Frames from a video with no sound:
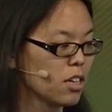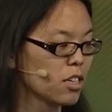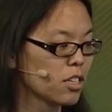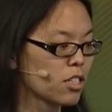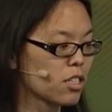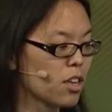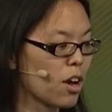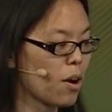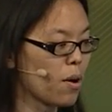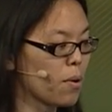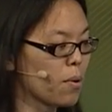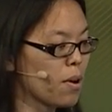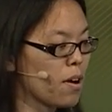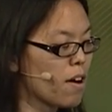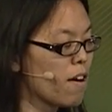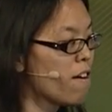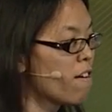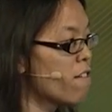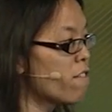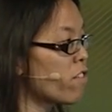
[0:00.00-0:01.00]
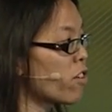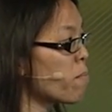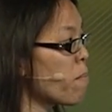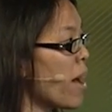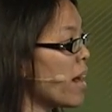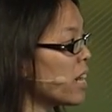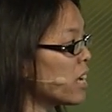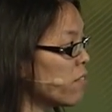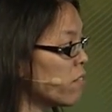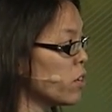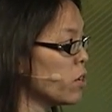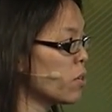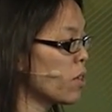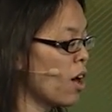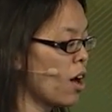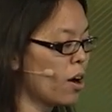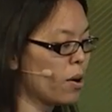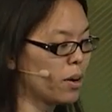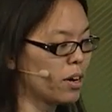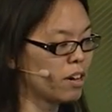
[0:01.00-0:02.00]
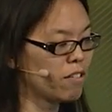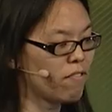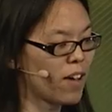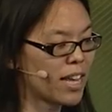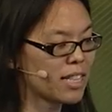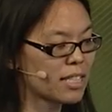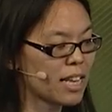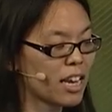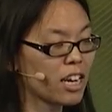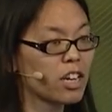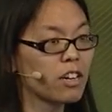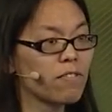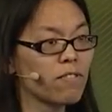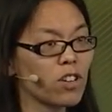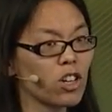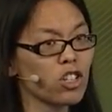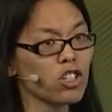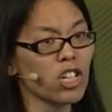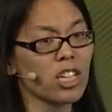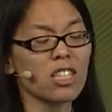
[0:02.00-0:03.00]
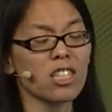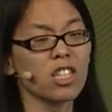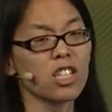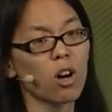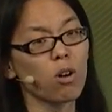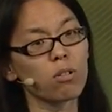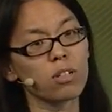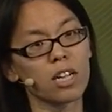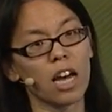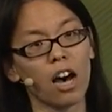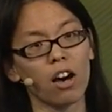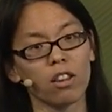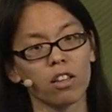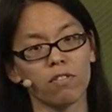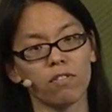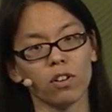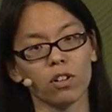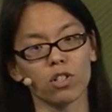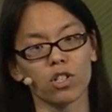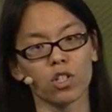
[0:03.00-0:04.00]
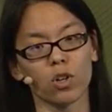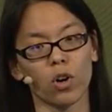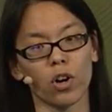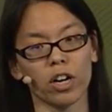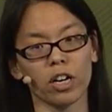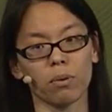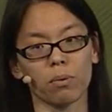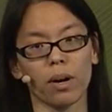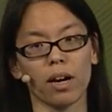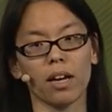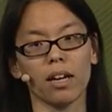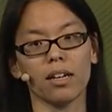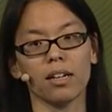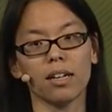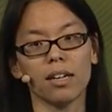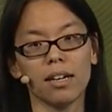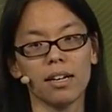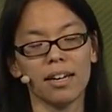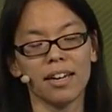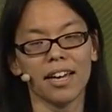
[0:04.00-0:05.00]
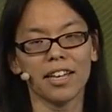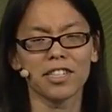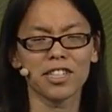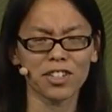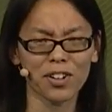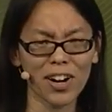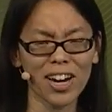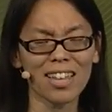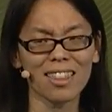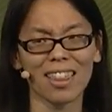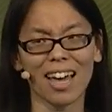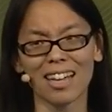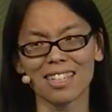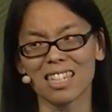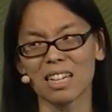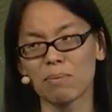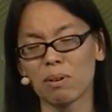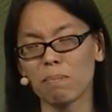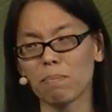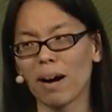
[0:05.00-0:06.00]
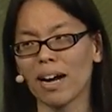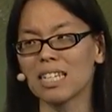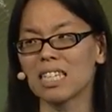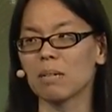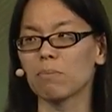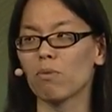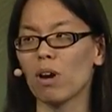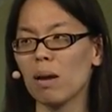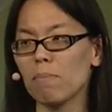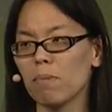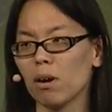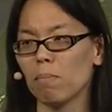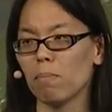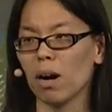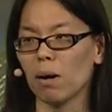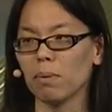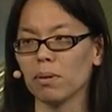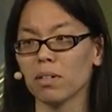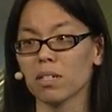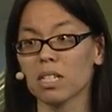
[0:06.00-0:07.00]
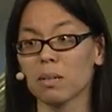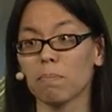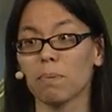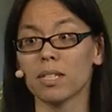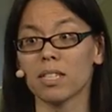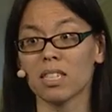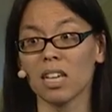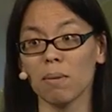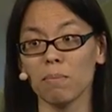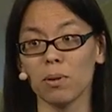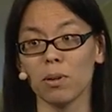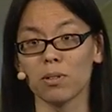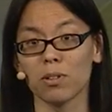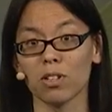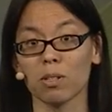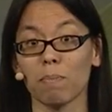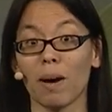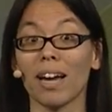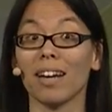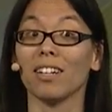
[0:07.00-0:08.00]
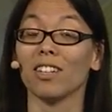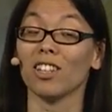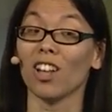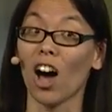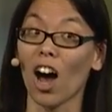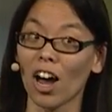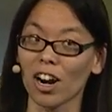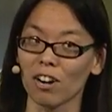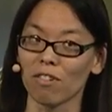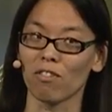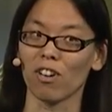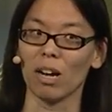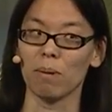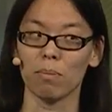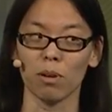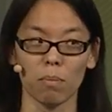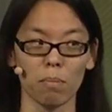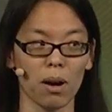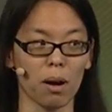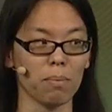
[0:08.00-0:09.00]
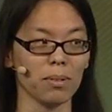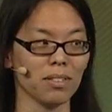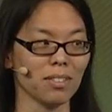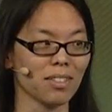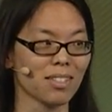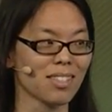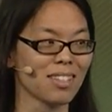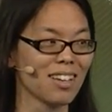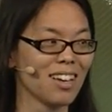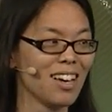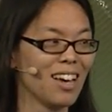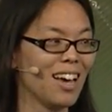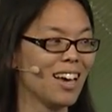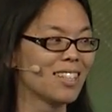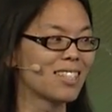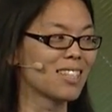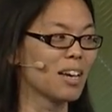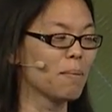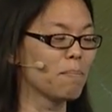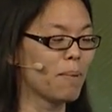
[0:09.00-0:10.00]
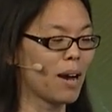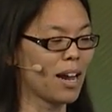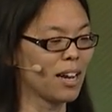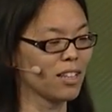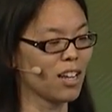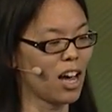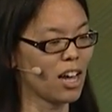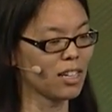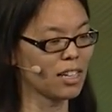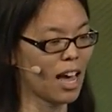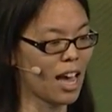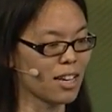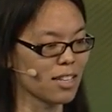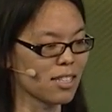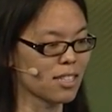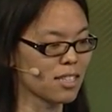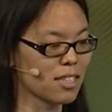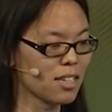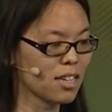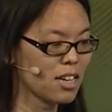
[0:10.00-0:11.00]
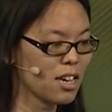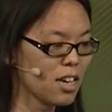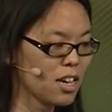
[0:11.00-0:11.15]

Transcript: So for many of you, though, events and conversions don't tell the full story, right? It's great that someone buys some rainbow bubbles, but some users buy a lot of rainbow bubbles, and some buy a lot less.